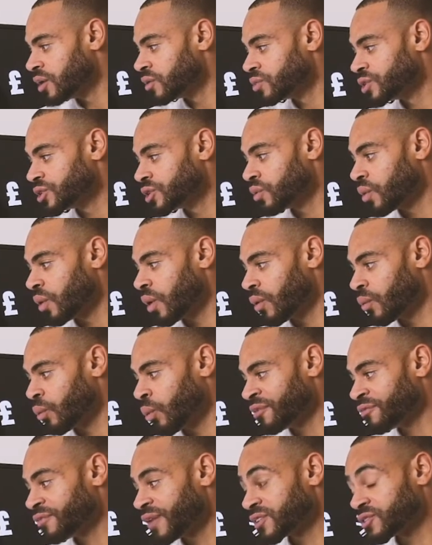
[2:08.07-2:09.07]
we do
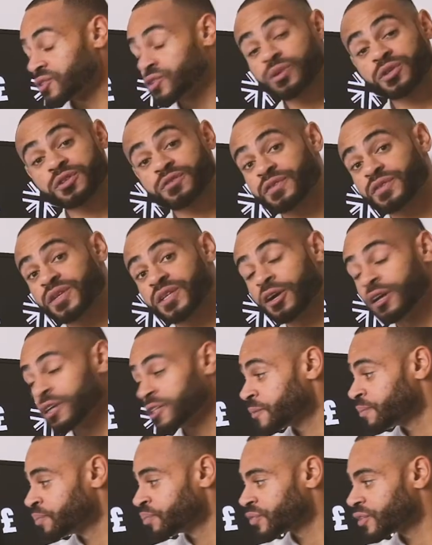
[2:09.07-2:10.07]

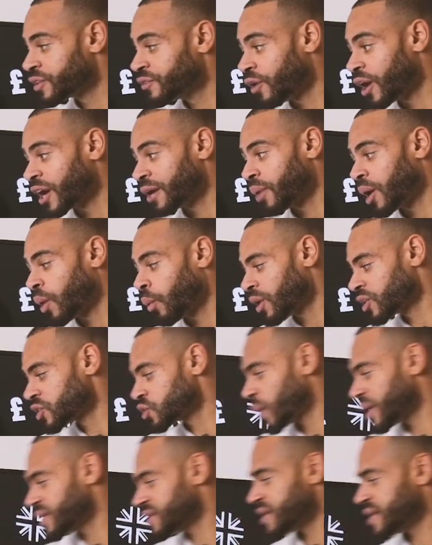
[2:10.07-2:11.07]
$1,250 divided by
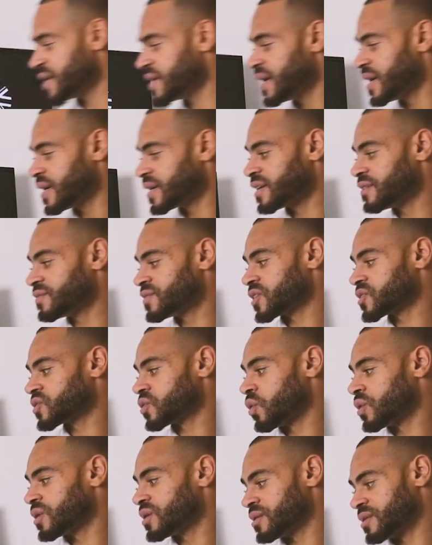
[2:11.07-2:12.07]
120 gives us
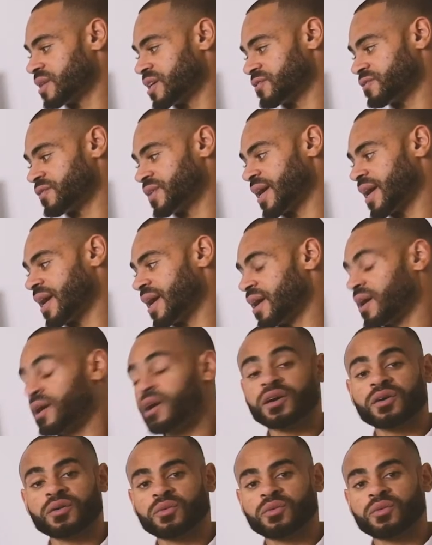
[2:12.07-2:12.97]
this figure here,